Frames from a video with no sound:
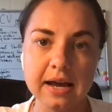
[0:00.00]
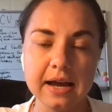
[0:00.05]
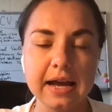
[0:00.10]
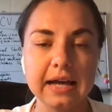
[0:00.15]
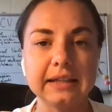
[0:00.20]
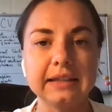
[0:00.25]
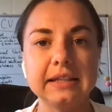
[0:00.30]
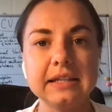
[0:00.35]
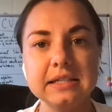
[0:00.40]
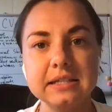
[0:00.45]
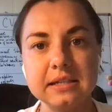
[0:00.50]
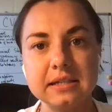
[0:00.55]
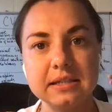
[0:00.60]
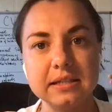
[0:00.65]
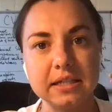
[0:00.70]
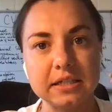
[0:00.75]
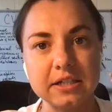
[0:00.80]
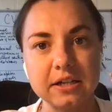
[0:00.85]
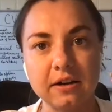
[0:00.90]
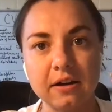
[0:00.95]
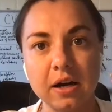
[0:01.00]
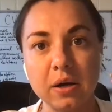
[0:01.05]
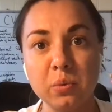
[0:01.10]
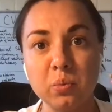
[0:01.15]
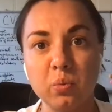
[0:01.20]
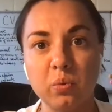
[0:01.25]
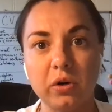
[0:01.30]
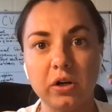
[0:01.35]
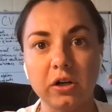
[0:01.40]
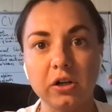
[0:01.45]
And this is the time
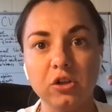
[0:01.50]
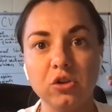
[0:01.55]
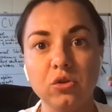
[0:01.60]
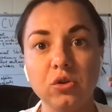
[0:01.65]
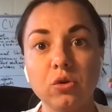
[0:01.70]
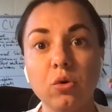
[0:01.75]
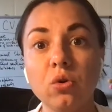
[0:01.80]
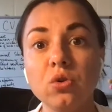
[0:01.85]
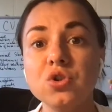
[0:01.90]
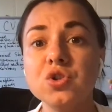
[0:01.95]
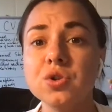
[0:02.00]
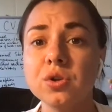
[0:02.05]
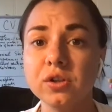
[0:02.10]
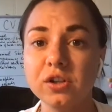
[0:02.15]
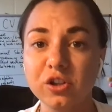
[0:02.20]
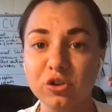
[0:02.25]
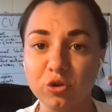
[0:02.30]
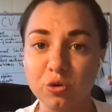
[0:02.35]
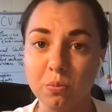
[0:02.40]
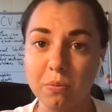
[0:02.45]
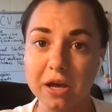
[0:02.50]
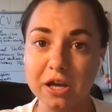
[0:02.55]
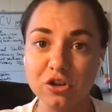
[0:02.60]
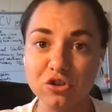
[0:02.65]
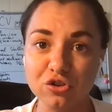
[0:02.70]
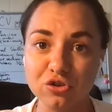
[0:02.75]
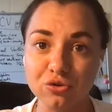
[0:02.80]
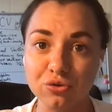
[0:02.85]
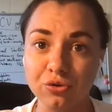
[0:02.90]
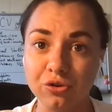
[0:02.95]
where you also need to make
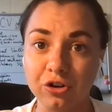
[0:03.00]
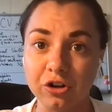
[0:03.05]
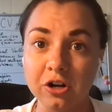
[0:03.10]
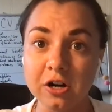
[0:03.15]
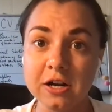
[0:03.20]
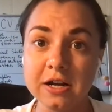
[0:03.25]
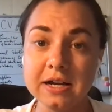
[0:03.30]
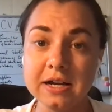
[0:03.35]
sure